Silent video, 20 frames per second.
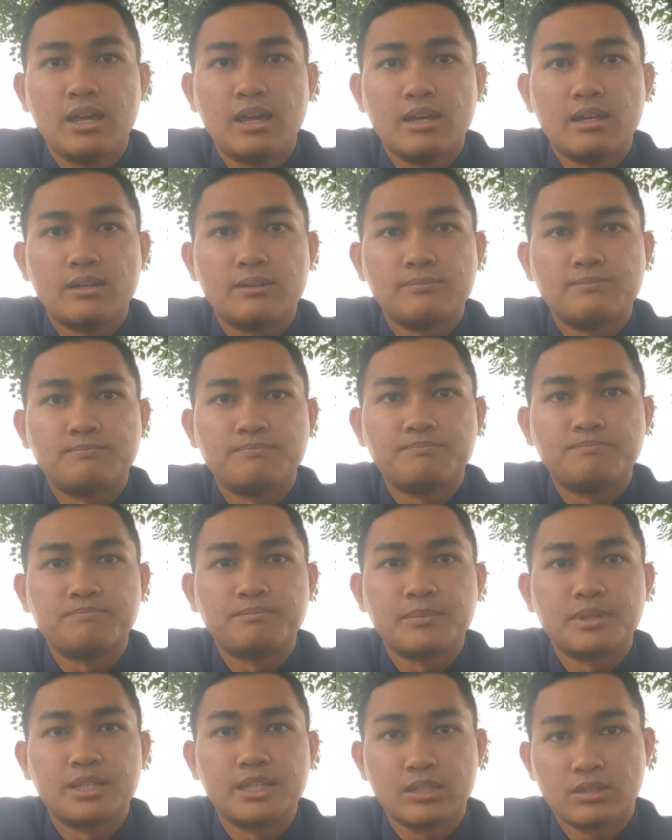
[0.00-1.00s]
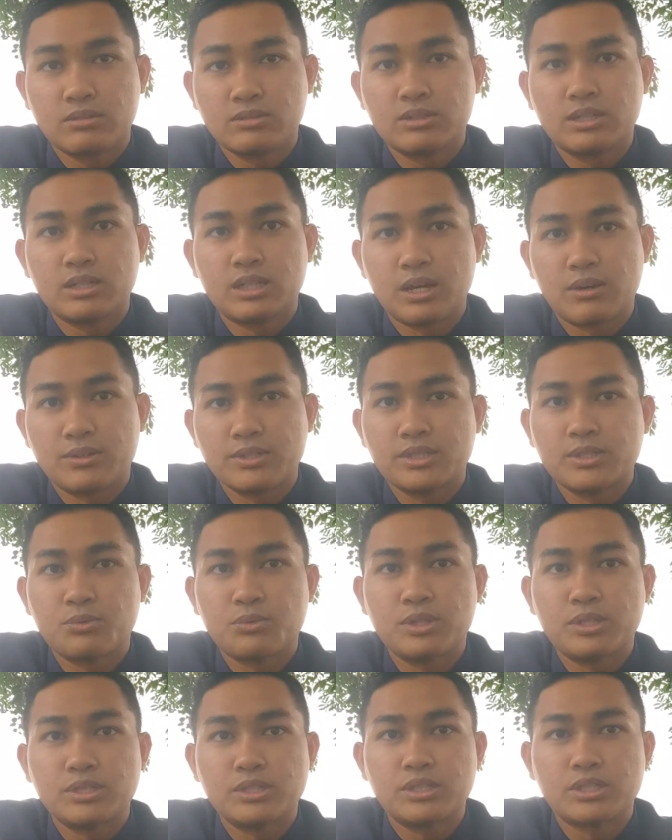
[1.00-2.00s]
The total allowance,
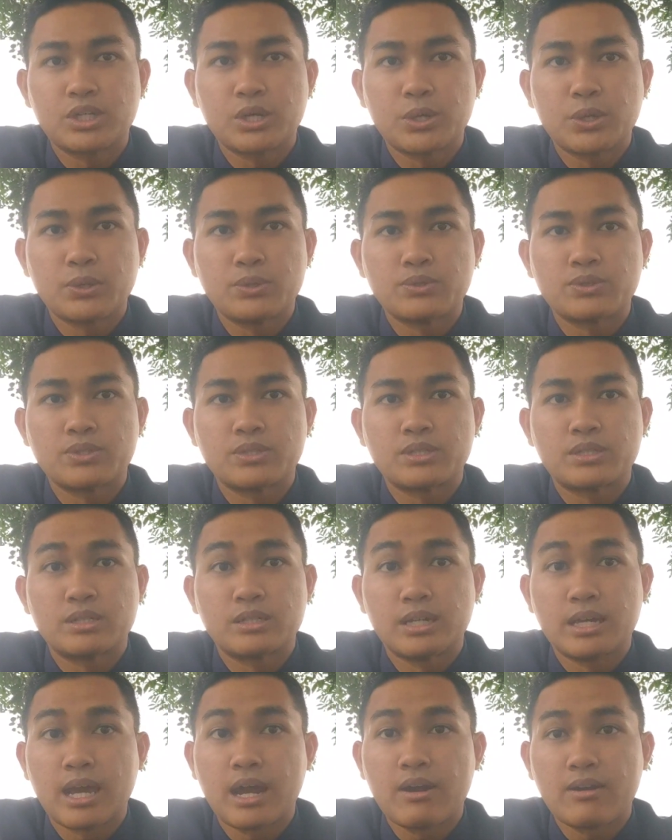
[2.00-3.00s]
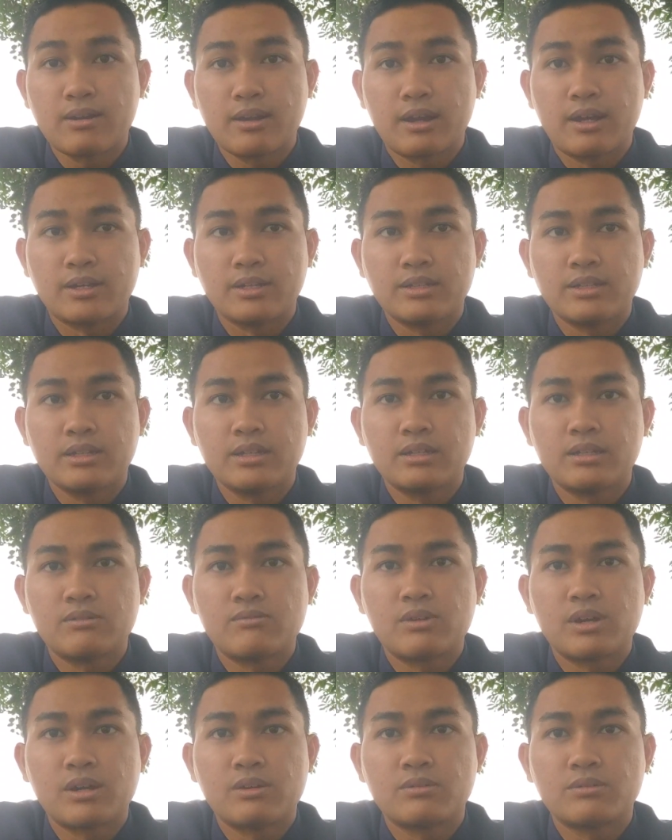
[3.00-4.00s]
which cost the airline
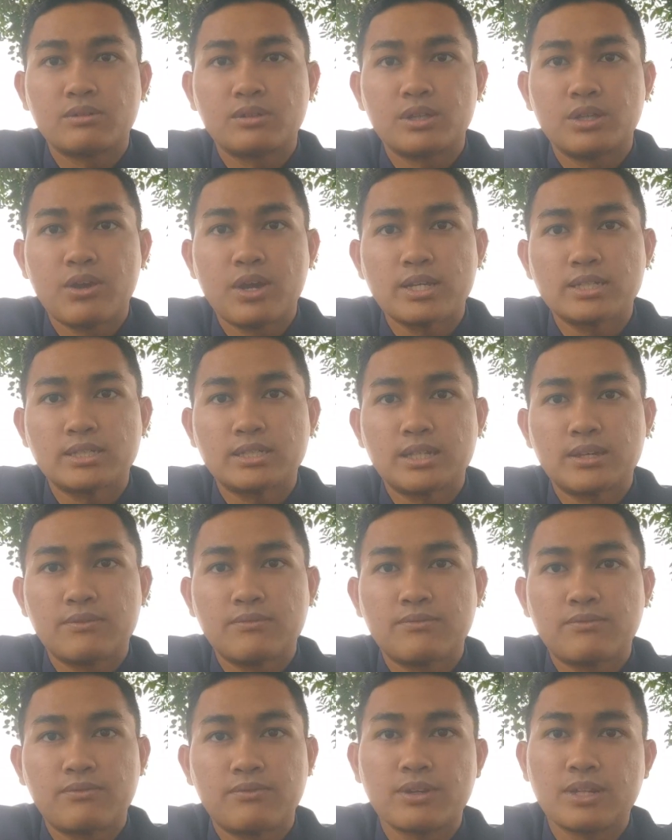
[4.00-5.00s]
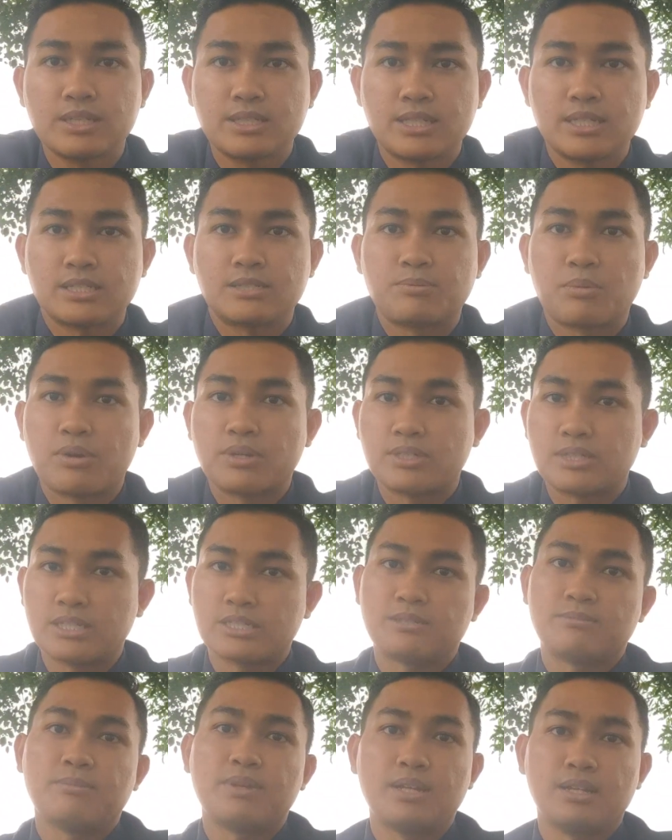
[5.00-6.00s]
around USD
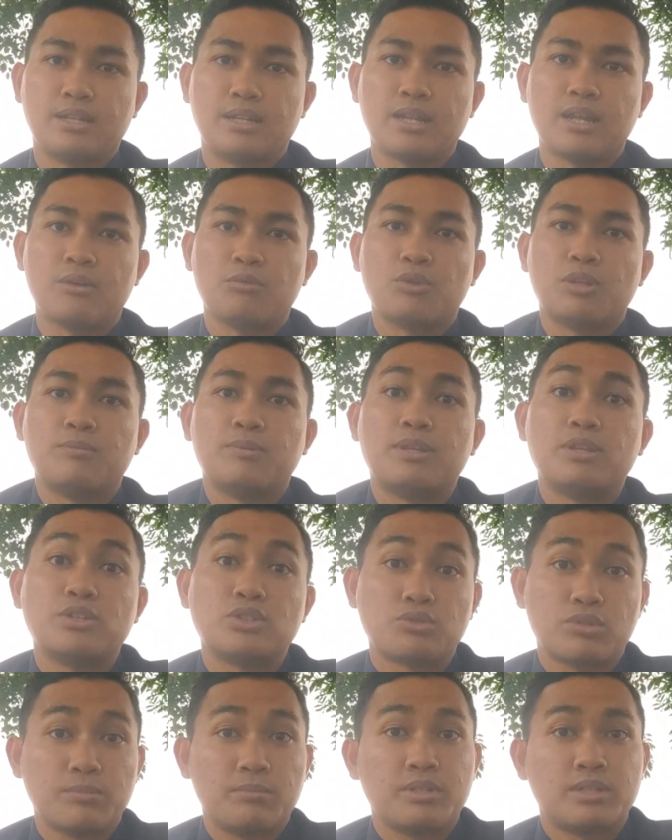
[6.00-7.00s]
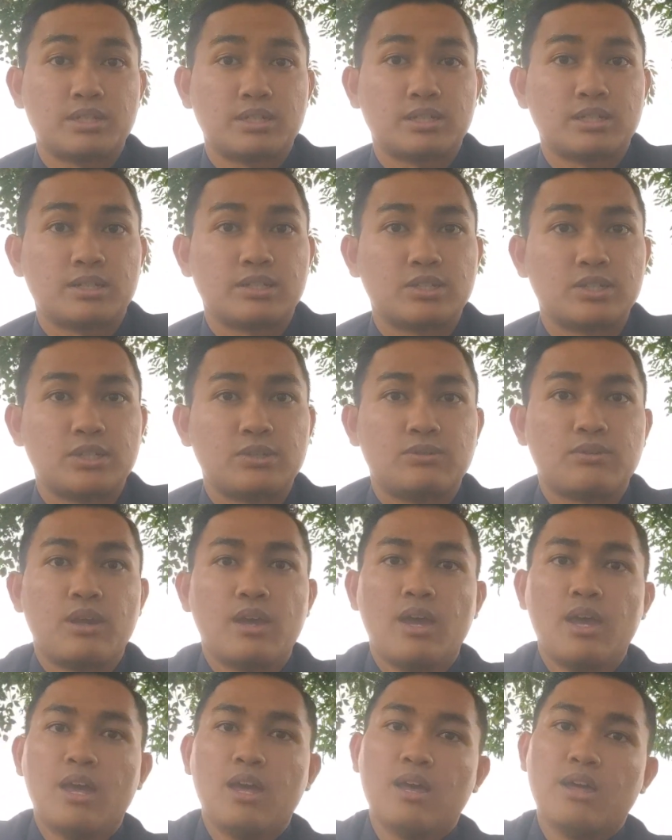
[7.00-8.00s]
46.6 million, will be distributed to
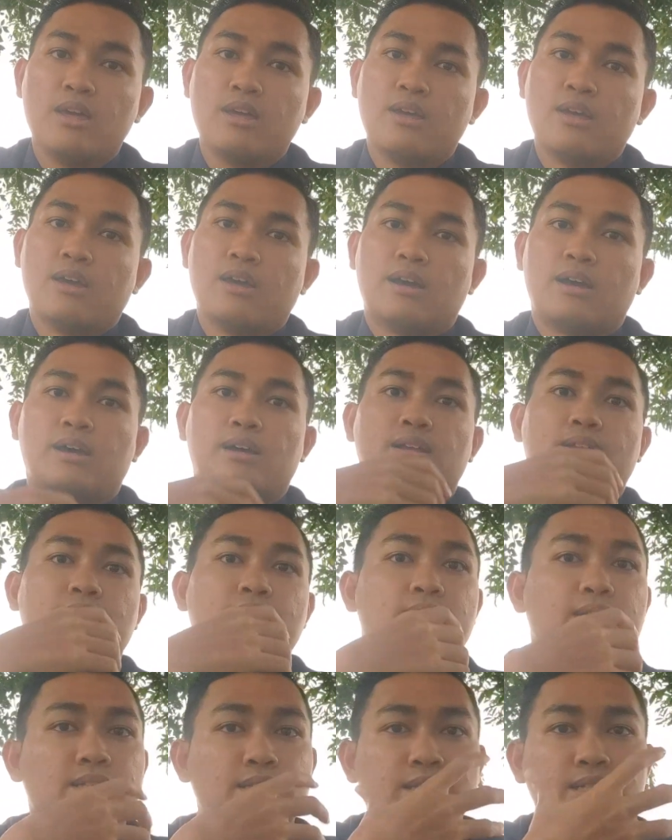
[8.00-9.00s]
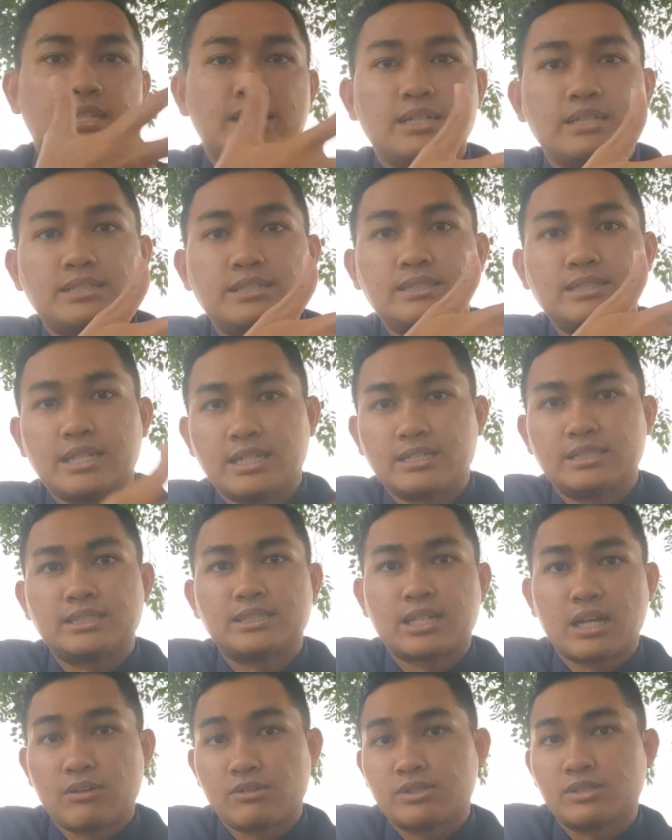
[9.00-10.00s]

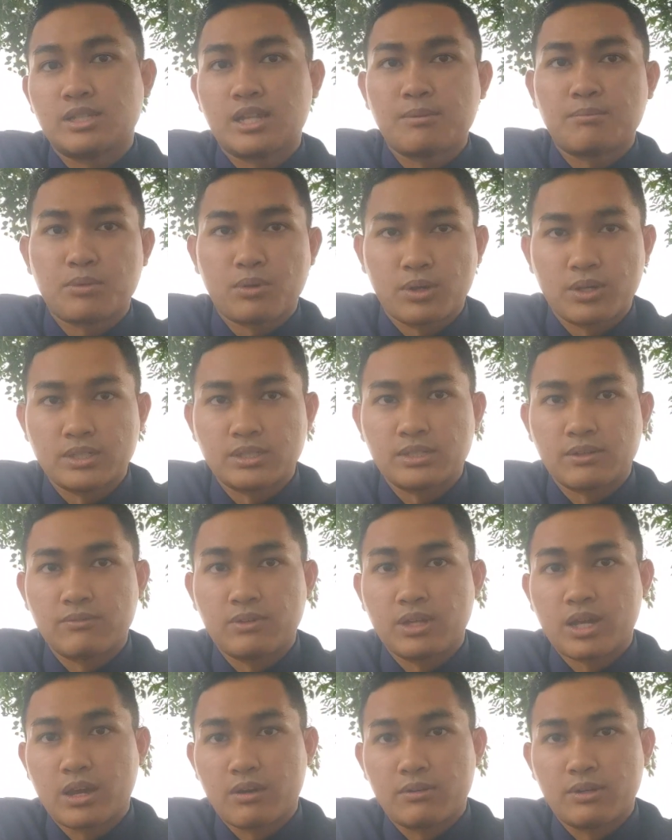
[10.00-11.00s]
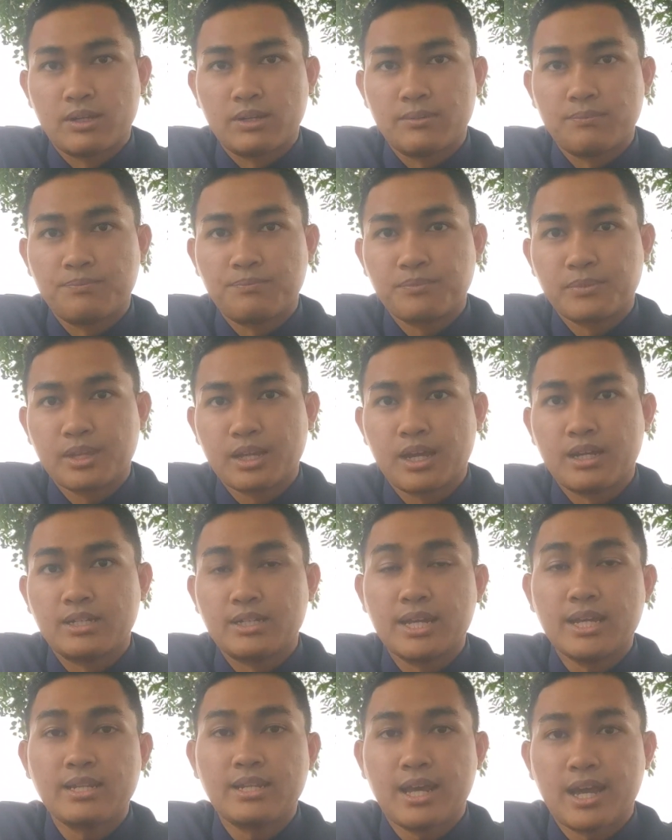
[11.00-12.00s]
36,000 employees of the carrier. Other
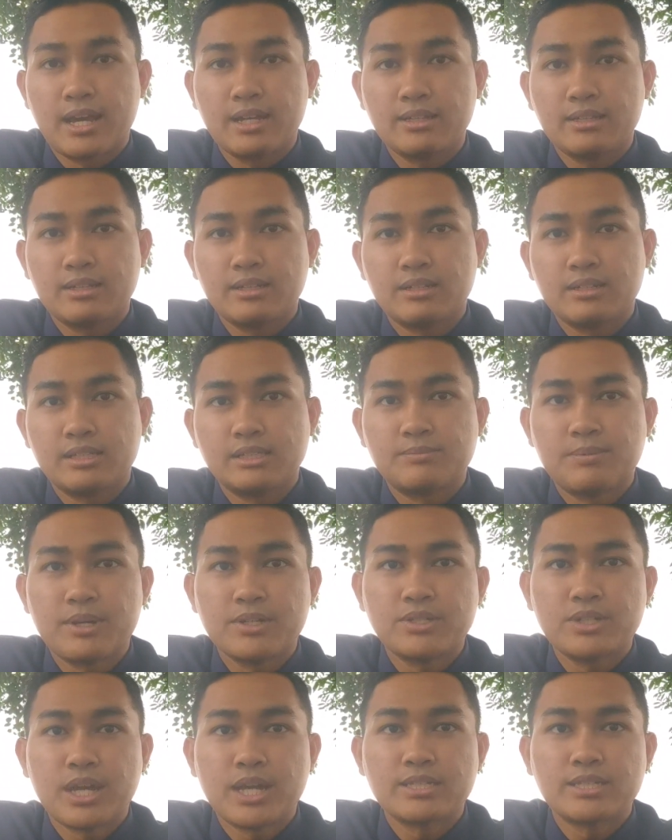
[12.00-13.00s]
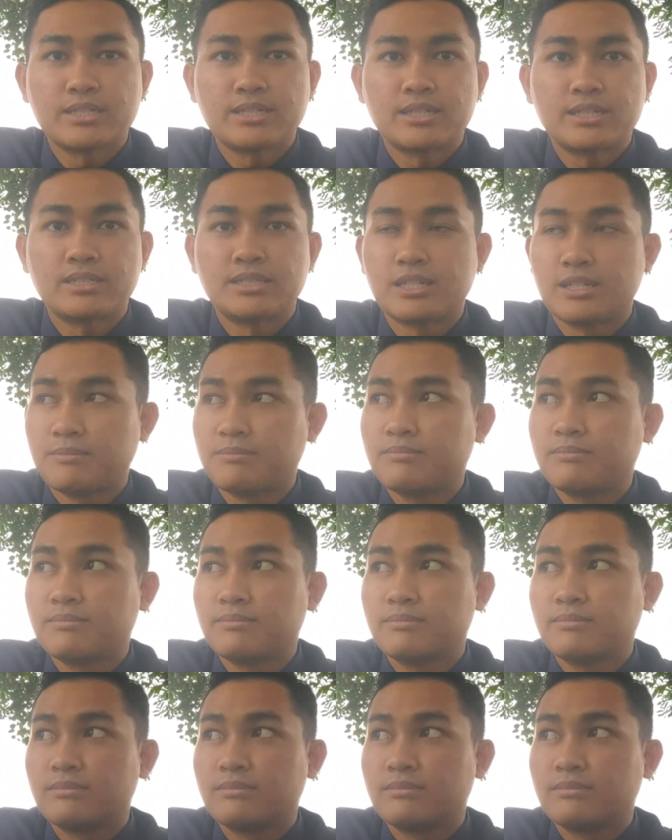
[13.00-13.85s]
than that, the Special Assistant Team,